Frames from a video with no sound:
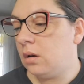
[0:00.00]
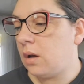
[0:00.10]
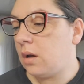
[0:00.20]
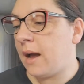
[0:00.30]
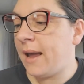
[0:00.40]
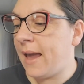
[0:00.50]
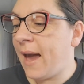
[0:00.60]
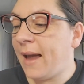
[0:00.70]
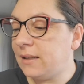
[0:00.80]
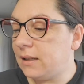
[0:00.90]
I
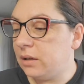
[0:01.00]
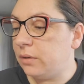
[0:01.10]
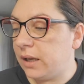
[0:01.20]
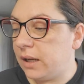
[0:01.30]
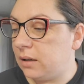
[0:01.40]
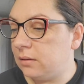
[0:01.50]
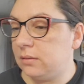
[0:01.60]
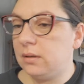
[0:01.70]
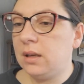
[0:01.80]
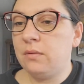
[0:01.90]
had to do it.
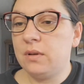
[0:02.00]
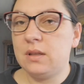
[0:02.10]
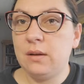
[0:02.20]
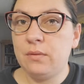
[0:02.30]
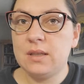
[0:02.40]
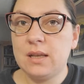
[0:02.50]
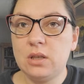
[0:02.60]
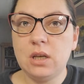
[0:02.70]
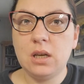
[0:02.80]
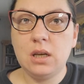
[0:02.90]
It was, it was
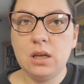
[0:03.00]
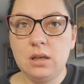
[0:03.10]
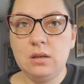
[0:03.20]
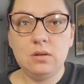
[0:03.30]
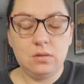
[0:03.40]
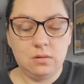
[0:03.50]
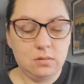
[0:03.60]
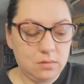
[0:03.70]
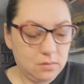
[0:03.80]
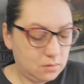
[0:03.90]
such a good,
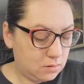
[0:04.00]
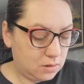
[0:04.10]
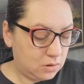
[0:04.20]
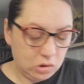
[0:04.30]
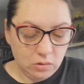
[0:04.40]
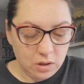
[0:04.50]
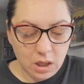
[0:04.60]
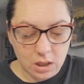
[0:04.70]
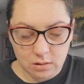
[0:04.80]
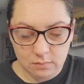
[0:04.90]
it's too good.